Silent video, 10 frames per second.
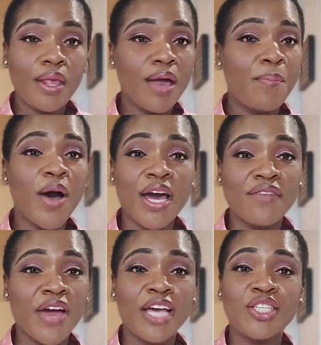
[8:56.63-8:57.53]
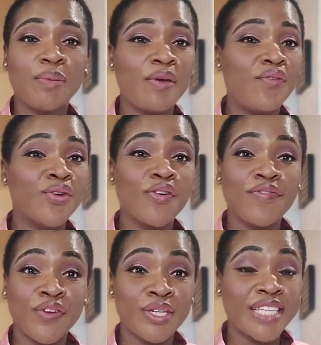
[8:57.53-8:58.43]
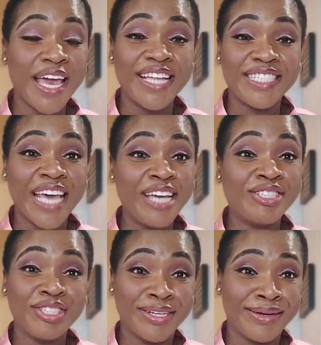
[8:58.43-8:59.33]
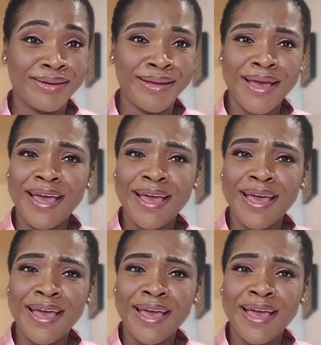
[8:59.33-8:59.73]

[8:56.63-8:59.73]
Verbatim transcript: a pint of ice cream, even though it, feel, it tastes good,